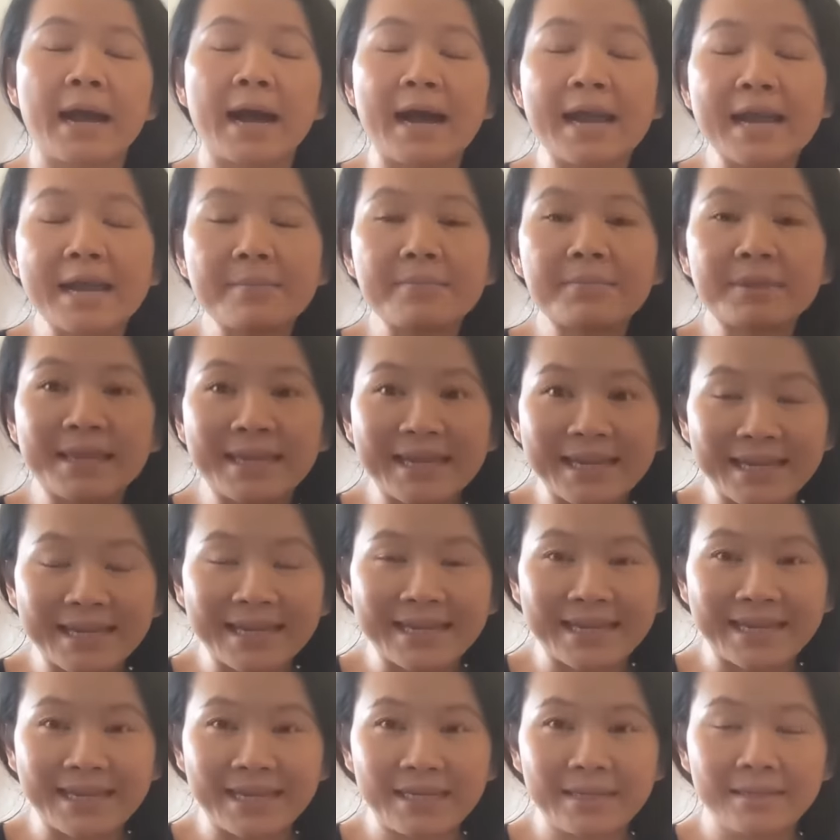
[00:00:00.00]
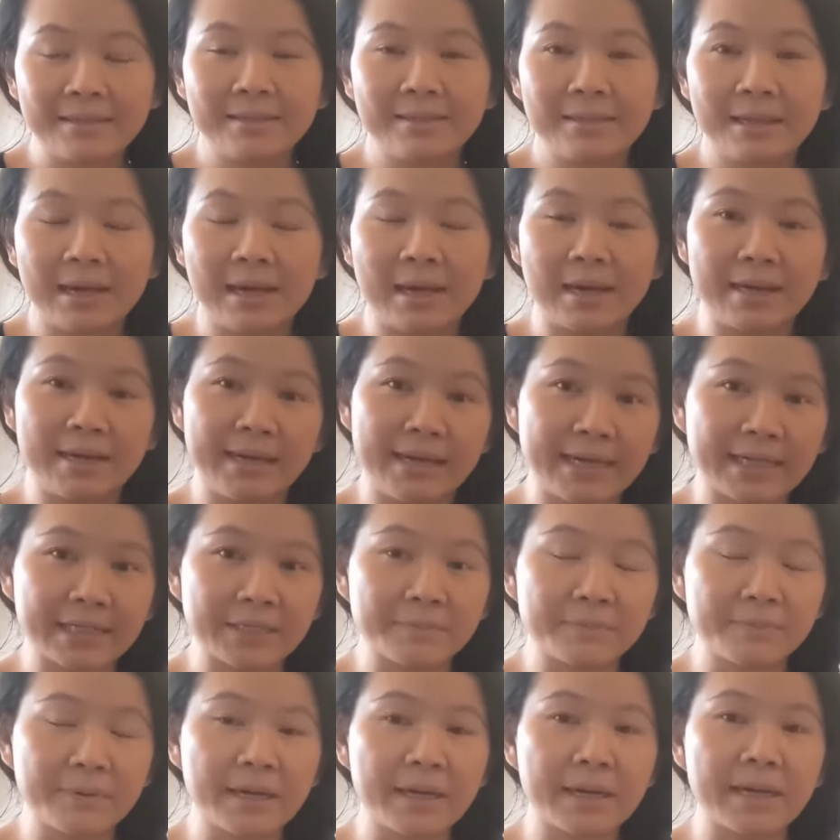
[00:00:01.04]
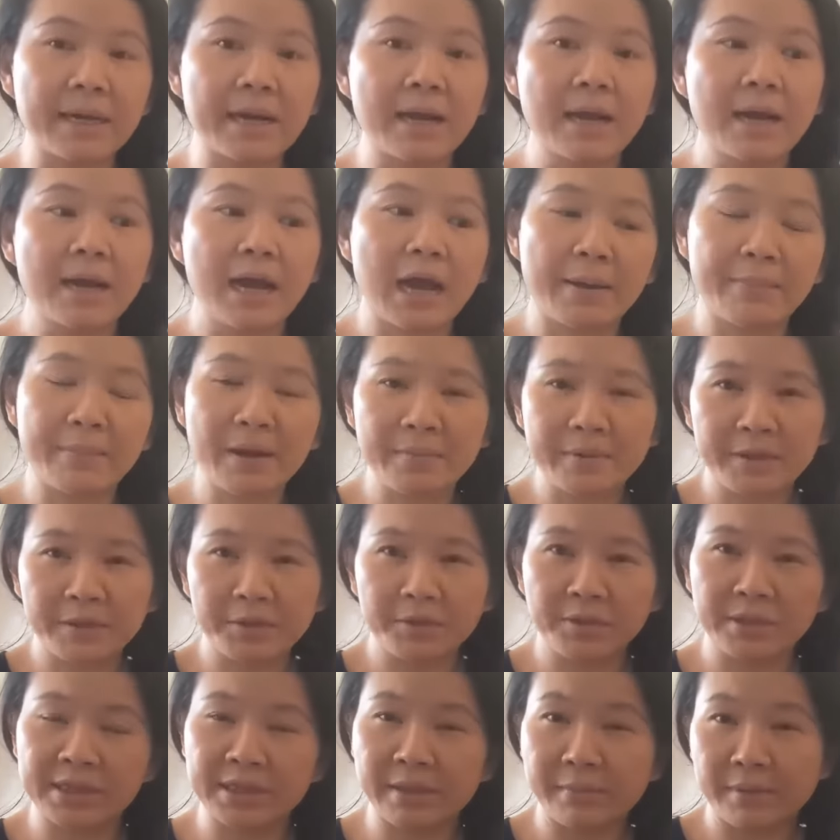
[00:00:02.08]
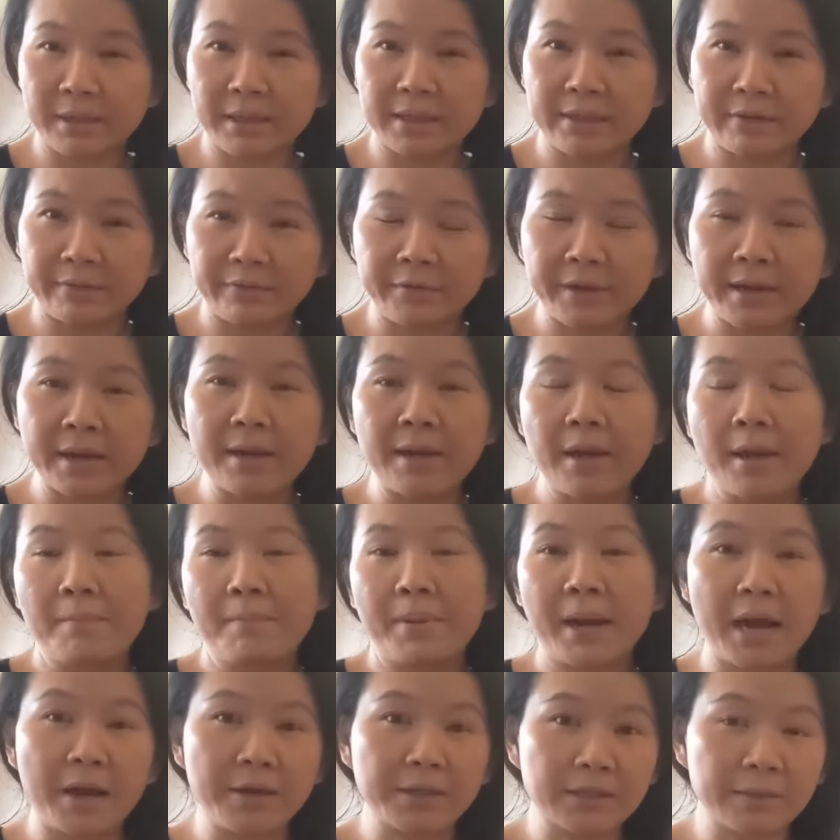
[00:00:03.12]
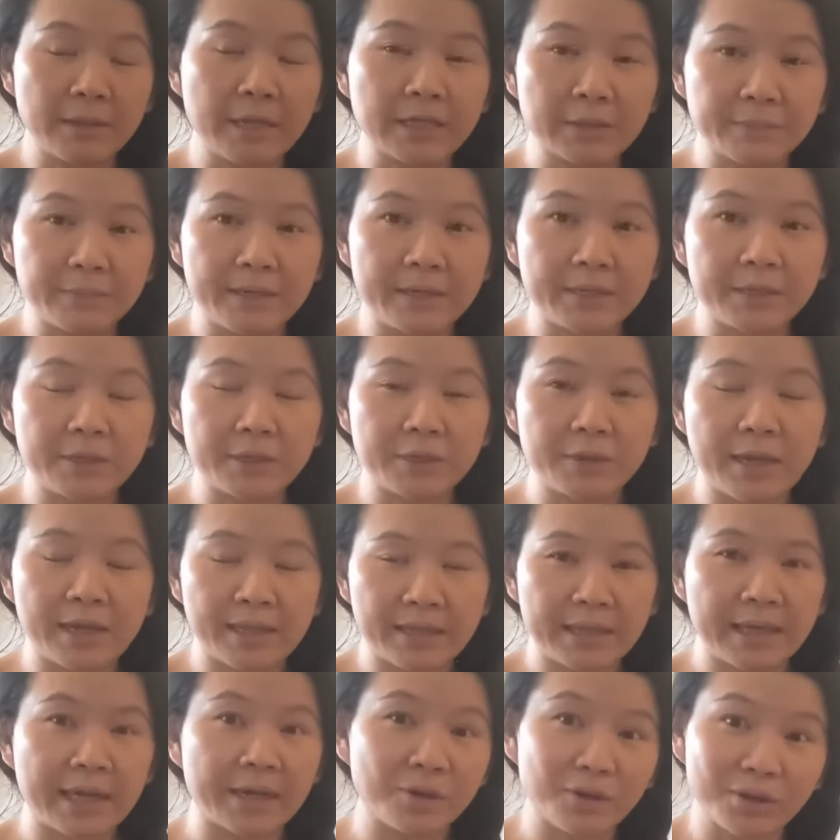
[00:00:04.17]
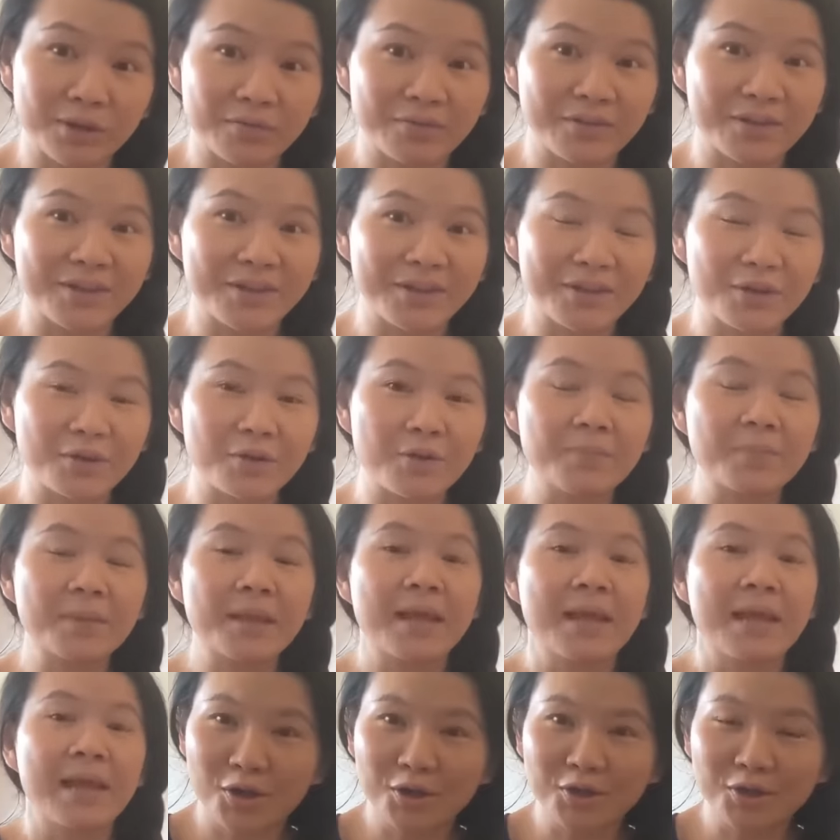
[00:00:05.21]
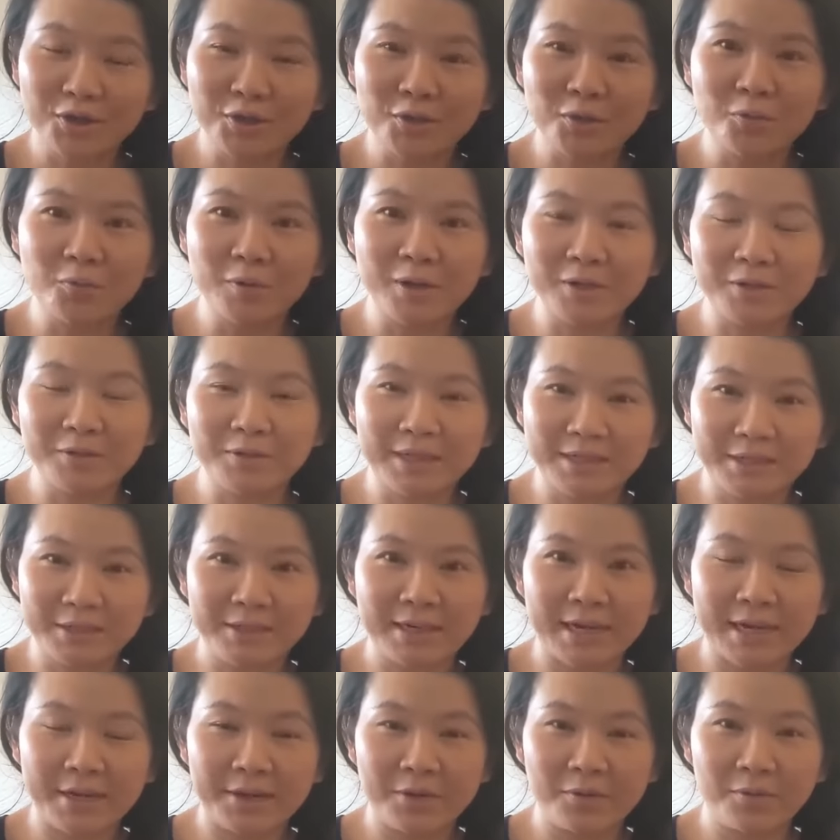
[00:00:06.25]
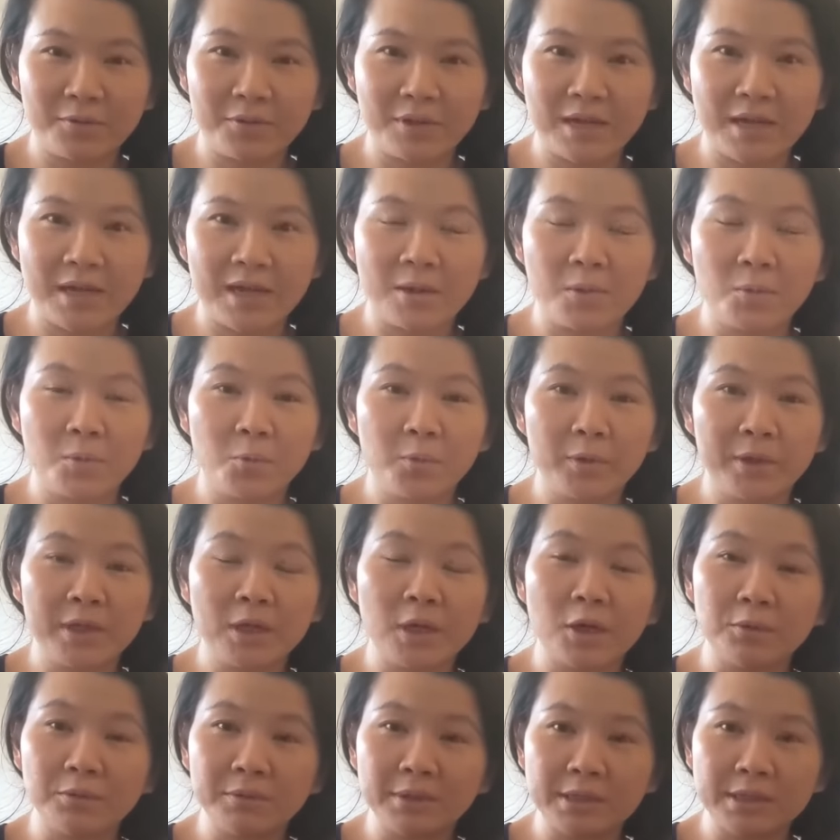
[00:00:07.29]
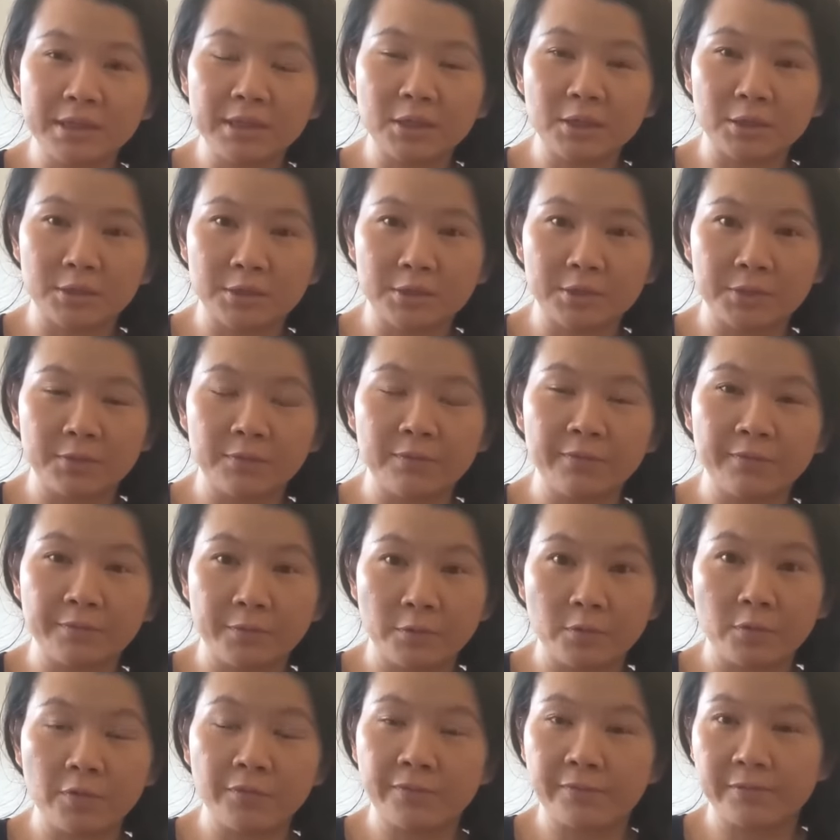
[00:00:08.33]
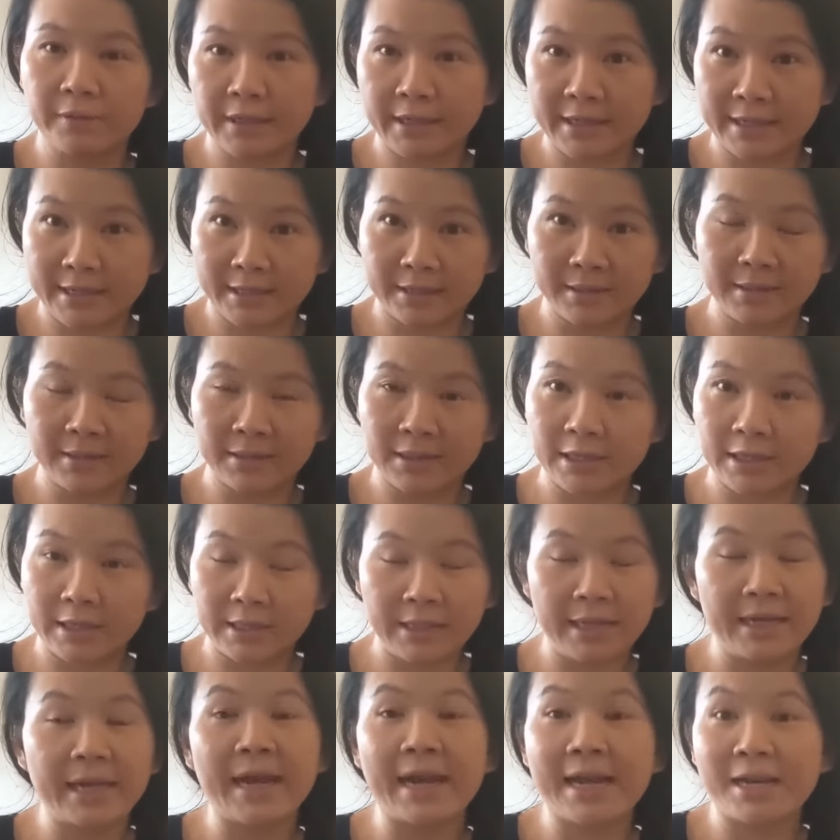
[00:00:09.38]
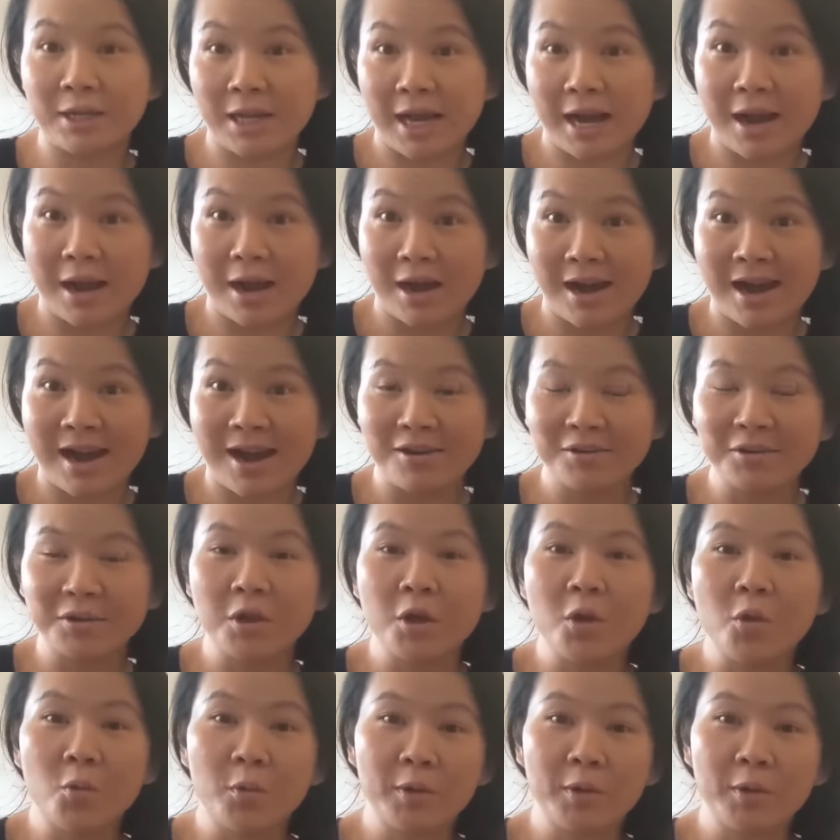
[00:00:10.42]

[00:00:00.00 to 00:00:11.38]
I am thinking uh, next month I might be doing something different, but I'll explain to you at the end of the video. Also, want to let you guys know that we only consume food in, in at our house.